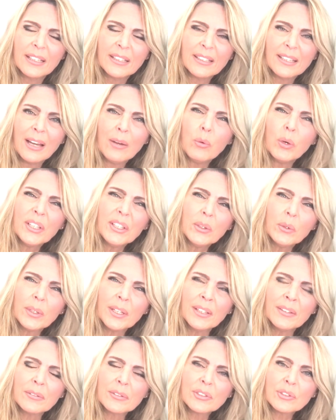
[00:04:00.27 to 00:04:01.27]
what your
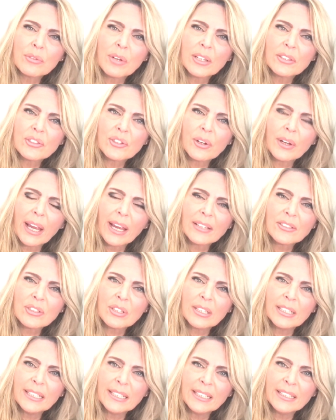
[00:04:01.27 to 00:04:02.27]
inner structure
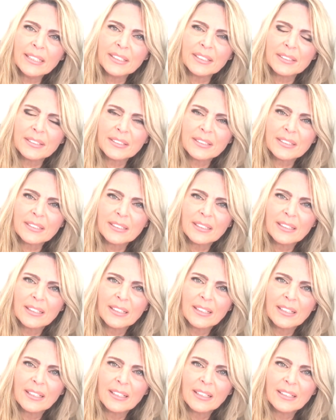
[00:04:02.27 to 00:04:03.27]
actually is.
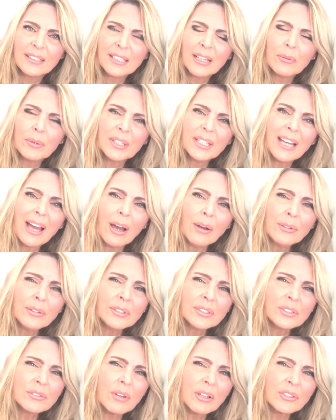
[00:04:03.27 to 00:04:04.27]
When the outer
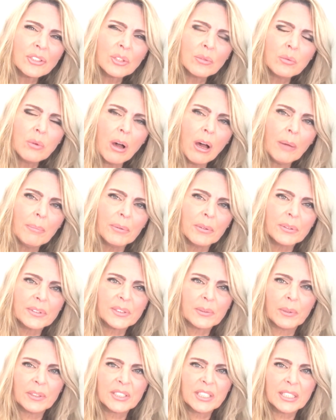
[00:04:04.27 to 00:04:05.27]
structure
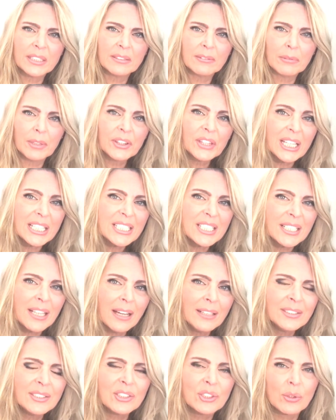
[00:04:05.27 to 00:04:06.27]
wobbles, what that
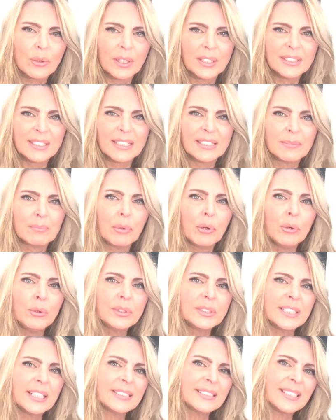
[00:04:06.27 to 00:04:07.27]
does to us, it
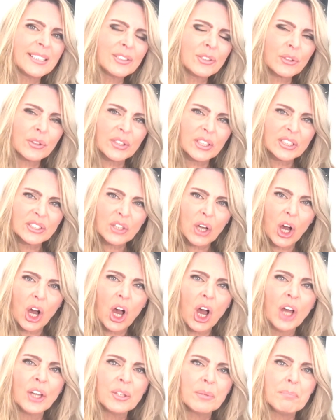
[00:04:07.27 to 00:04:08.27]
pulls us into this
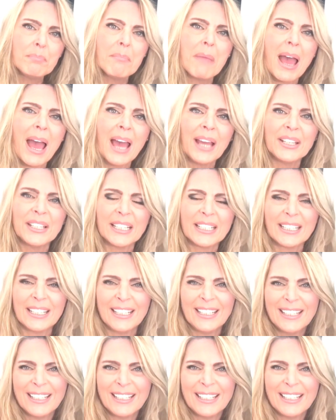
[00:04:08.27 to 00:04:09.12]
automatic